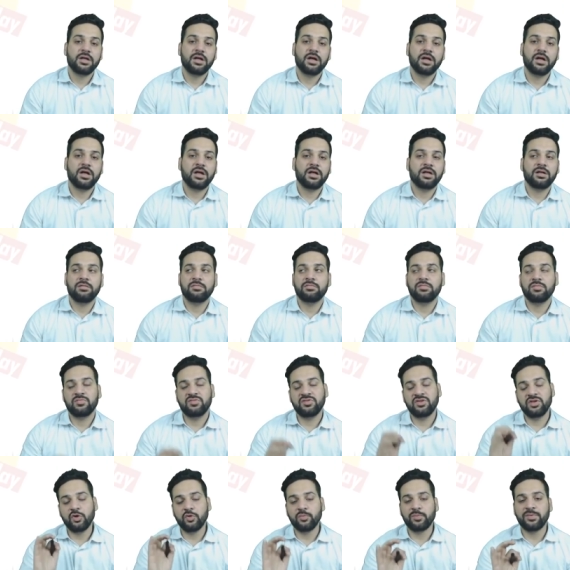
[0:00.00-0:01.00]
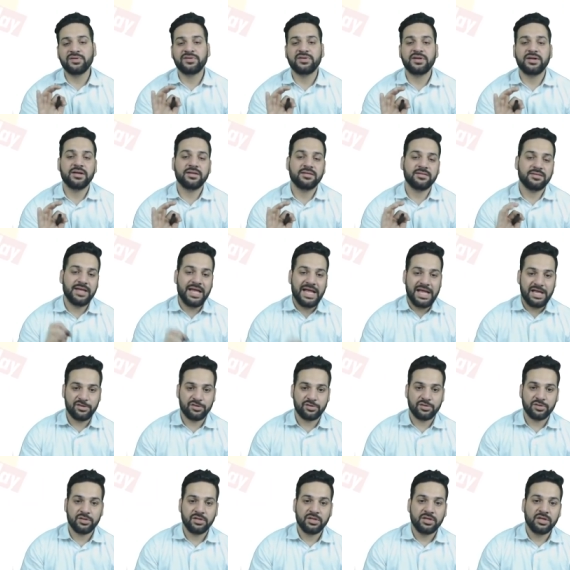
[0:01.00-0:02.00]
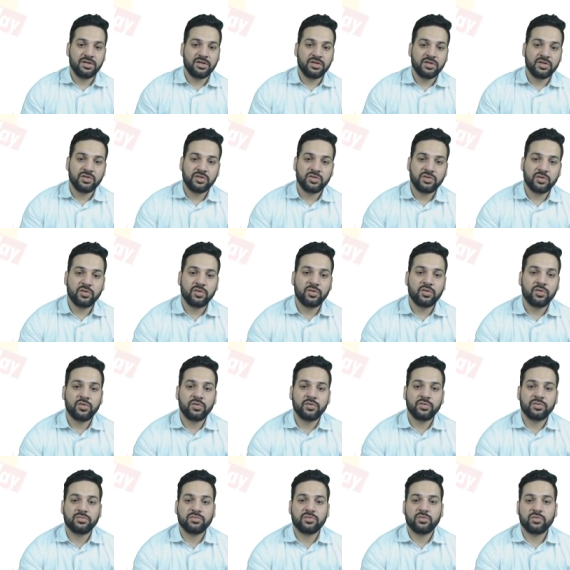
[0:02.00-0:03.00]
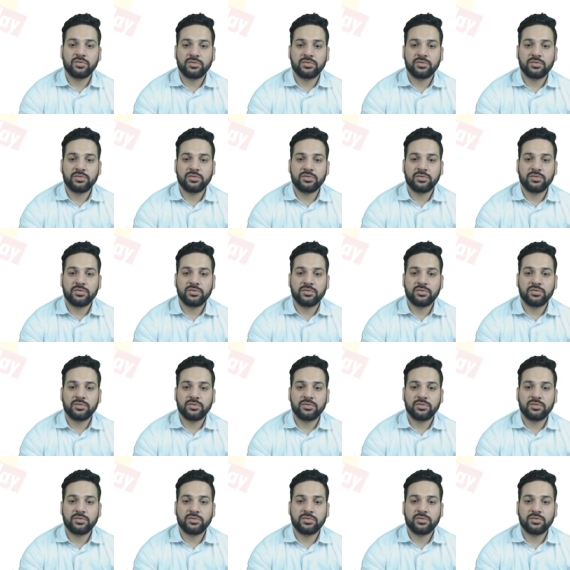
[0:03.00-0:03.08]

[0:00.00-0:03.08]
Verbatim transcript: uh, zero uh, percent is cash so